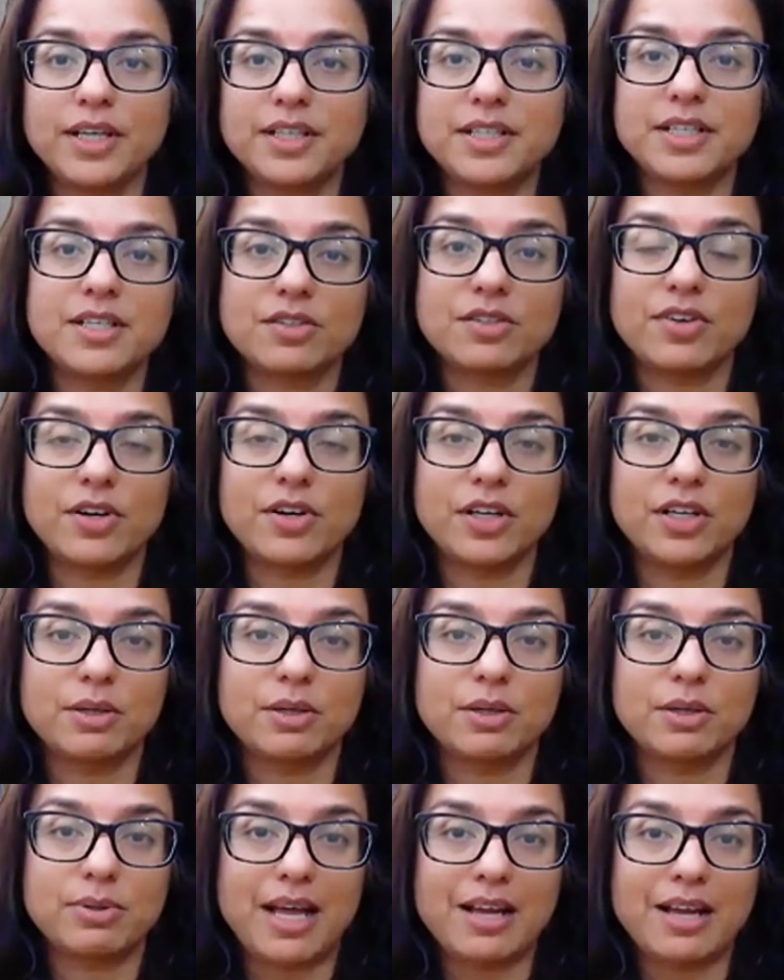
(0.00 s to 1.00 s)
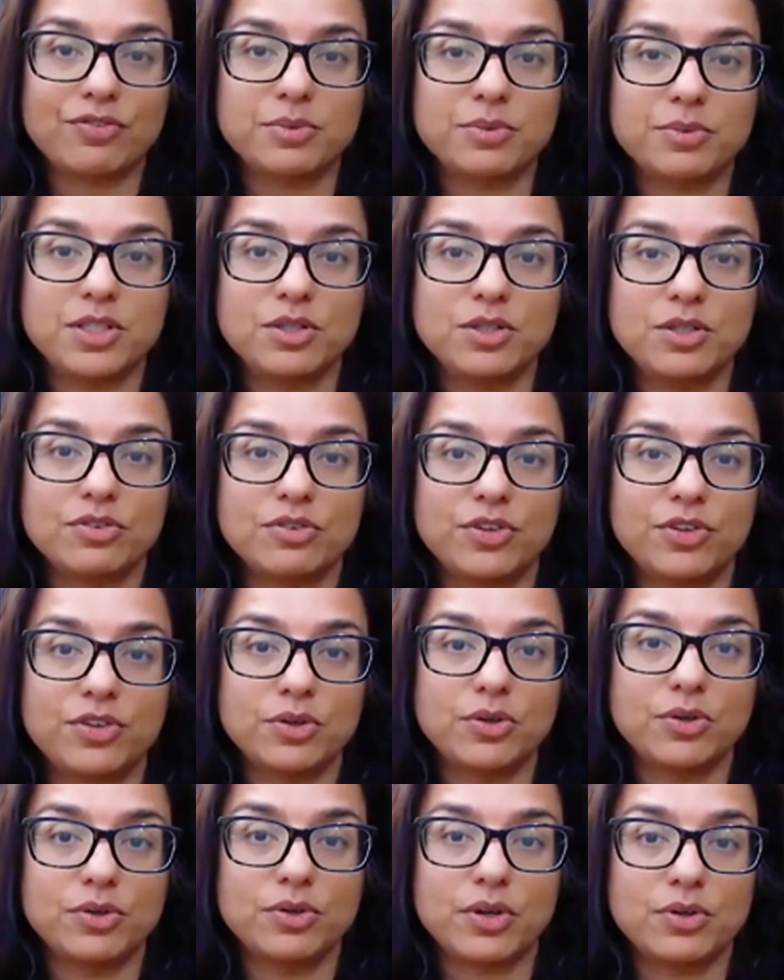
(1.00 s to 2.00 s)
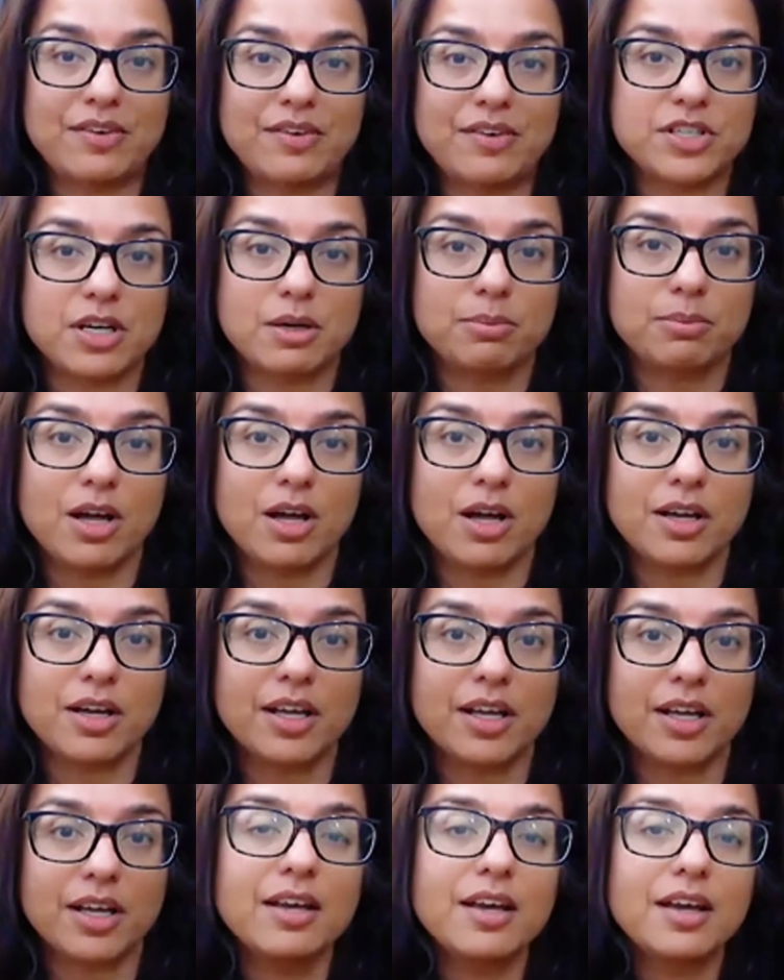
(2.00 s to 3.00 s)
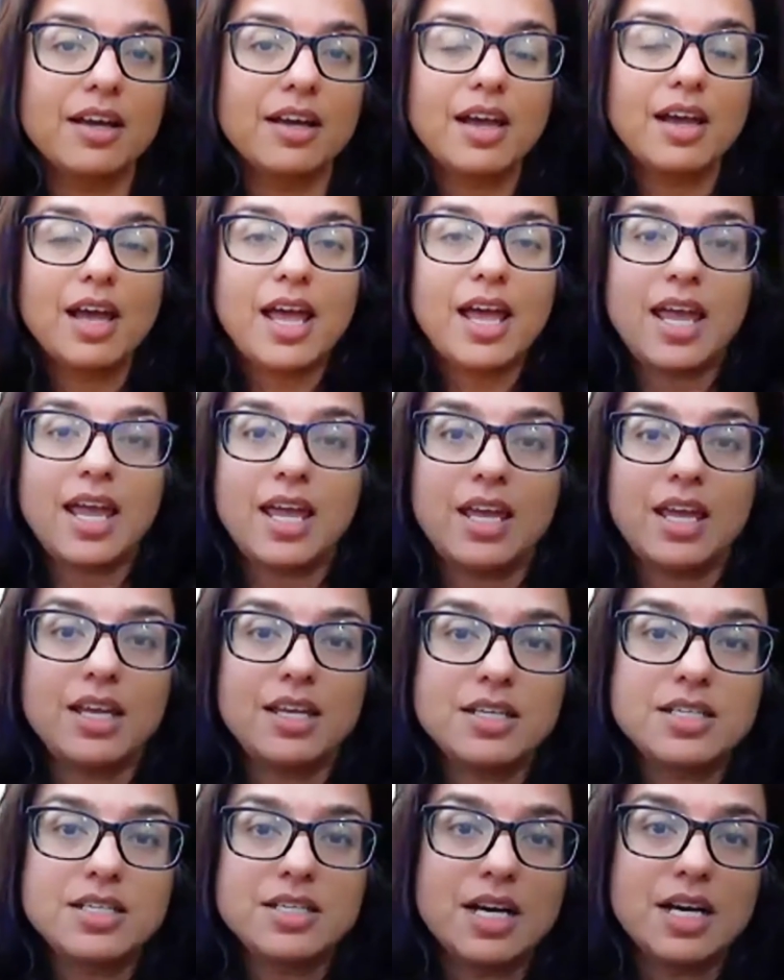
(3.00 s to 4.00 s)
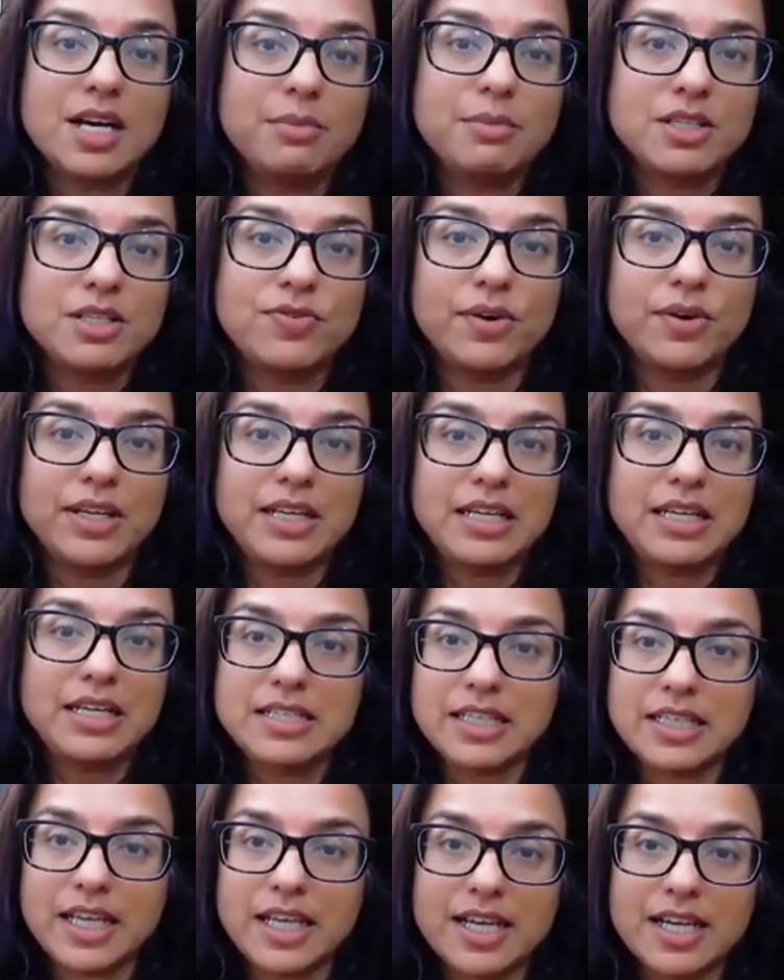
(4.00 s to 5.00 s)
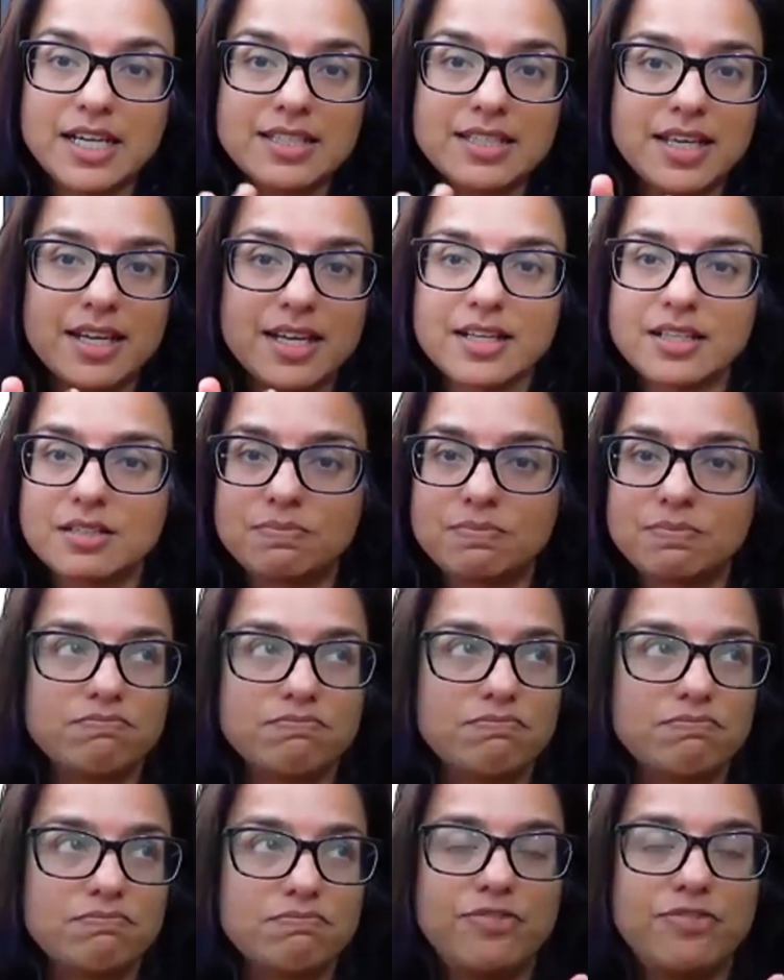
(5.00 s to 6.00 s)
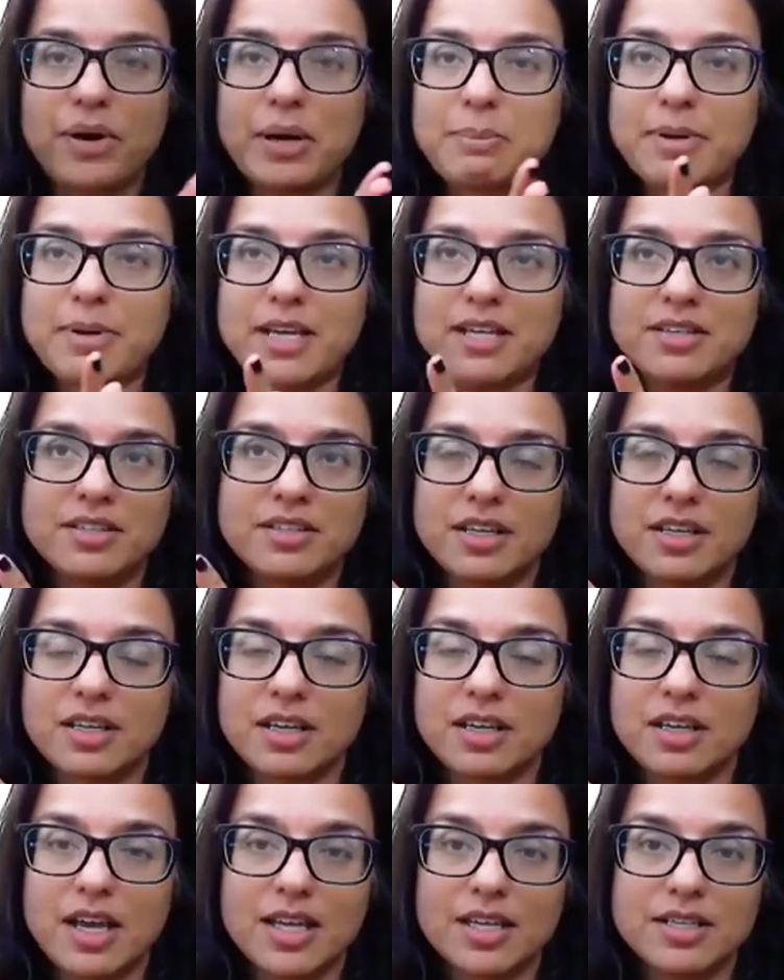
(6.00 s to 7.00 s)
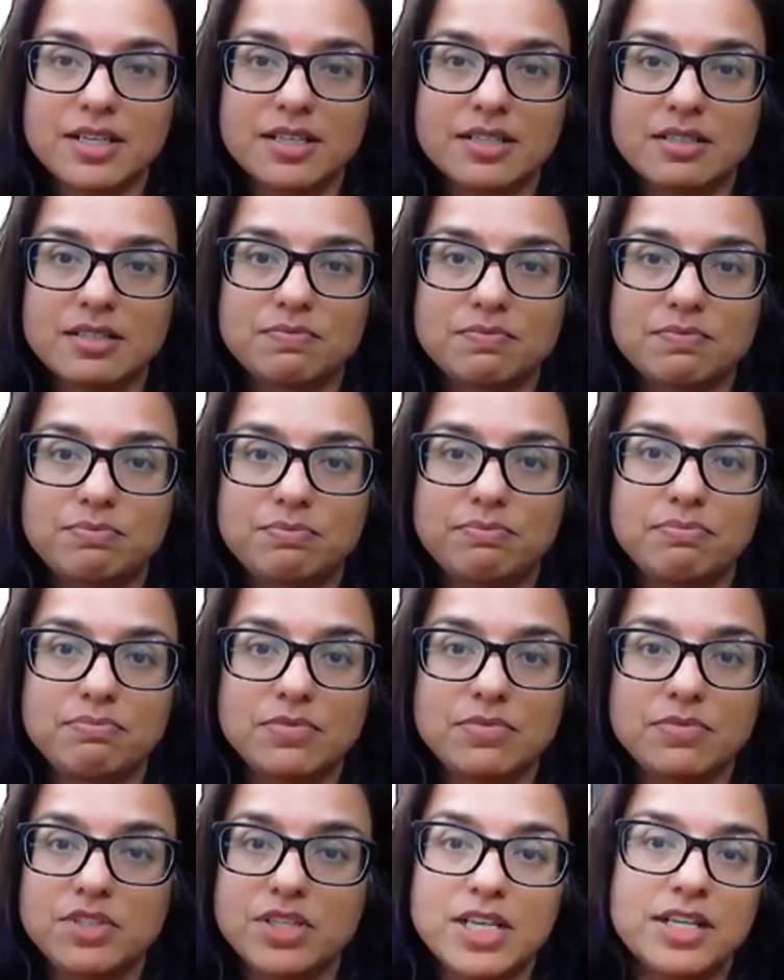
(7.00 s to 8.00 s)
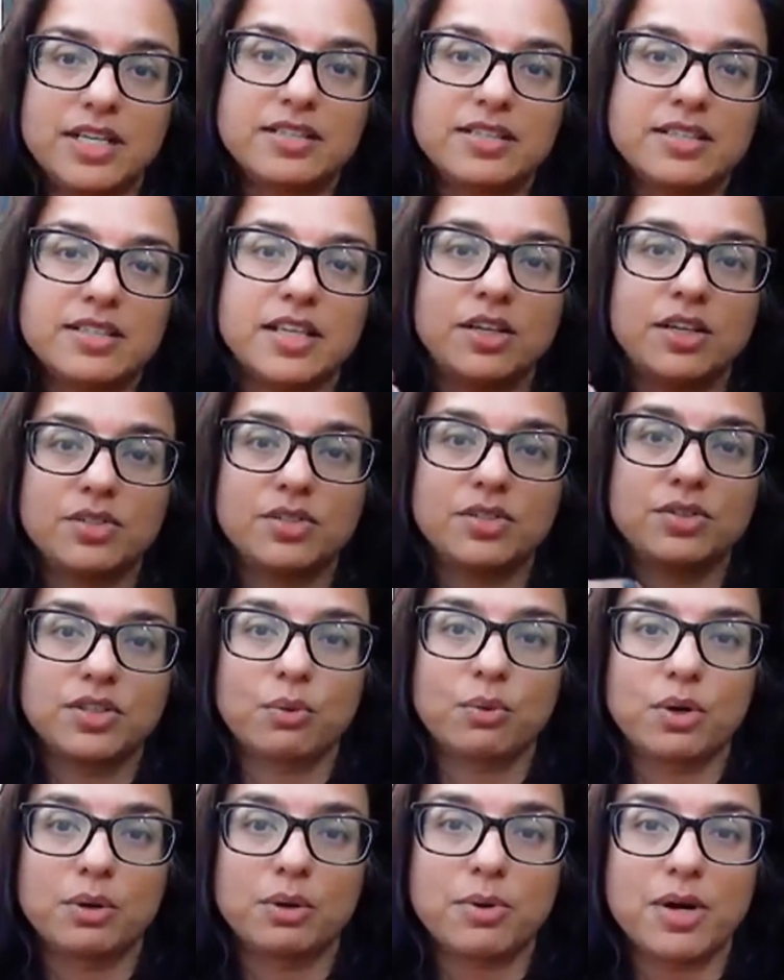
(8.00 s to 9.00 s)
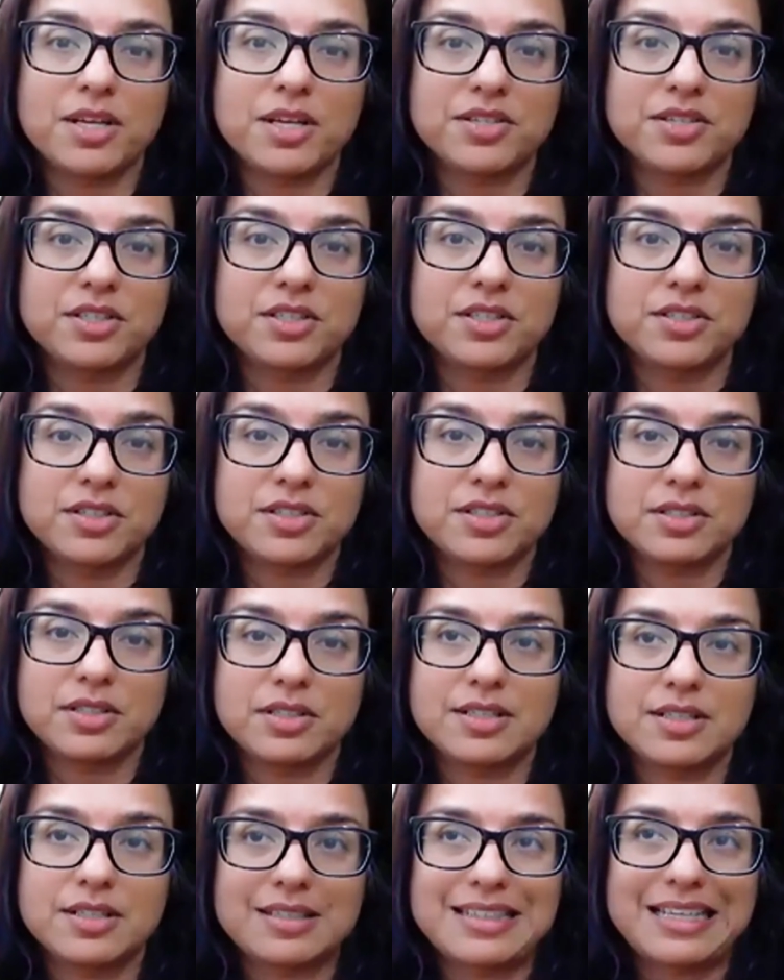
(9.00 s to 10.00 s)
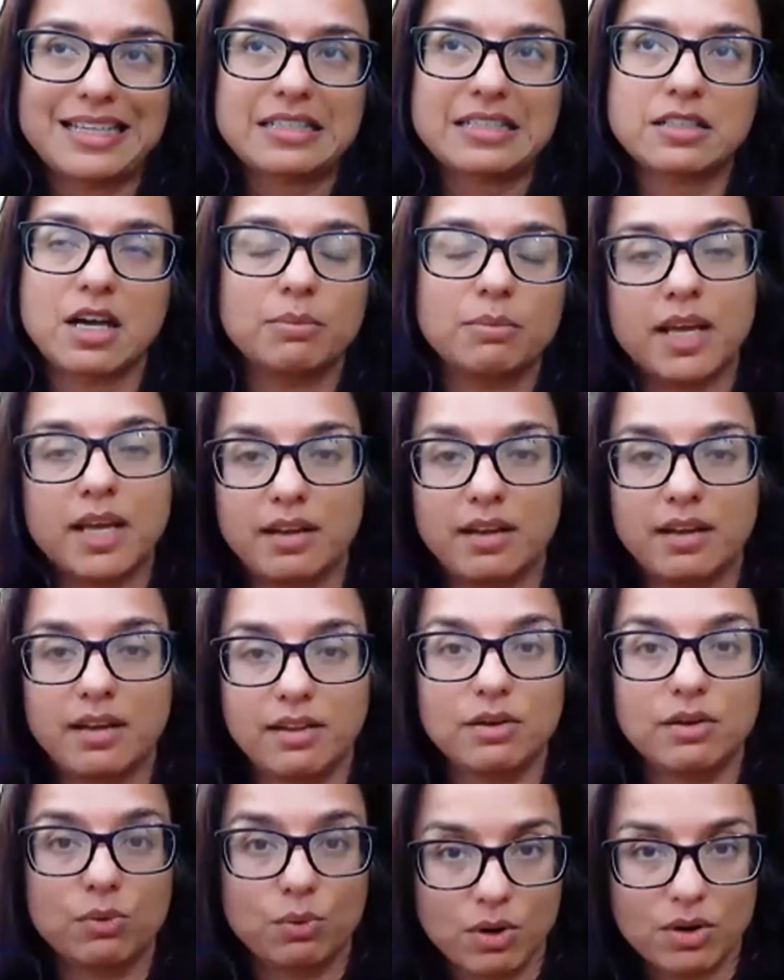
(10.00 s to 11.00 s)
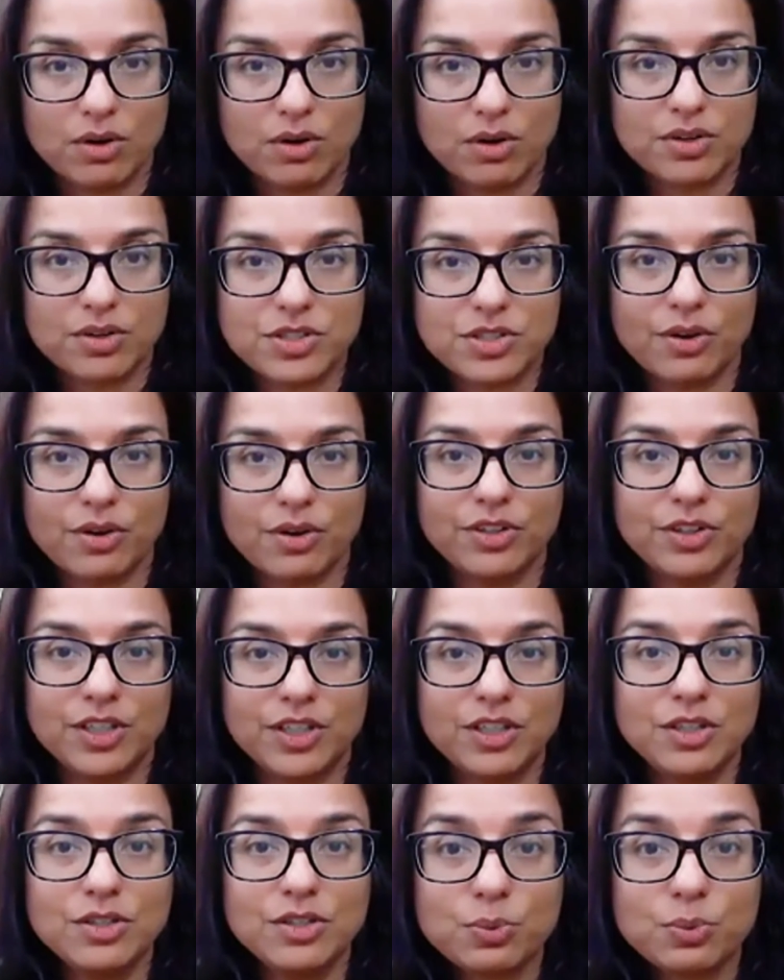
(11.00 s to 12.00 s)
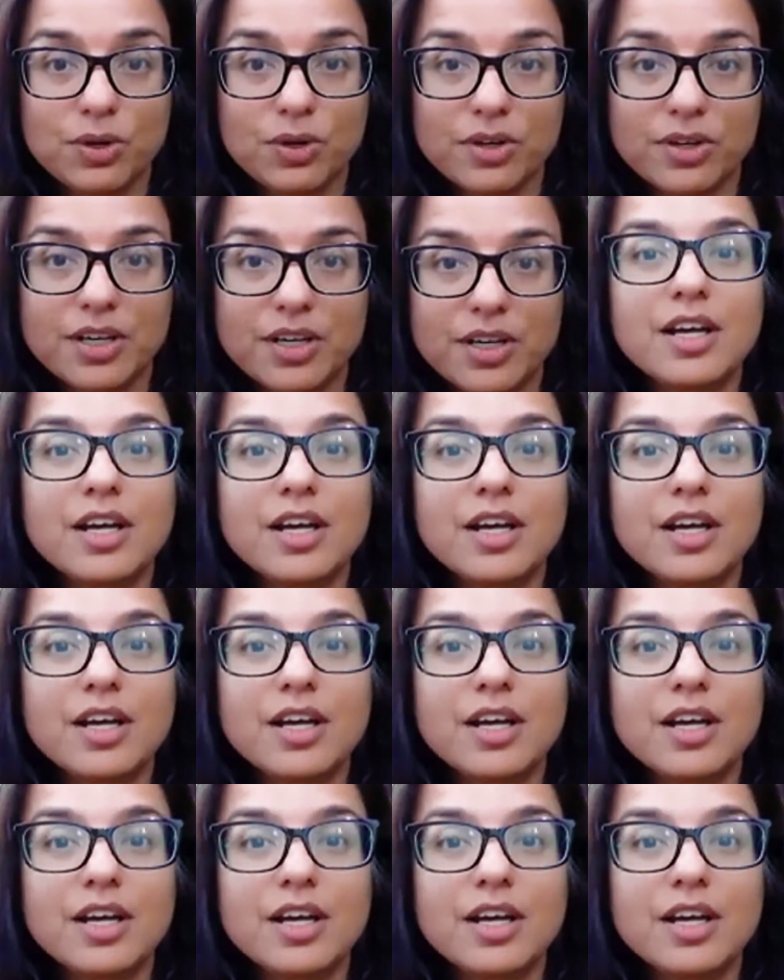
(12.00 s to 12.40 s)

is a very good platform to use if you haven't started blogging, and it's very easy. Like I said, it's very basic, and it's like using a word processor. It's less complicated than Word. So if you can use Word,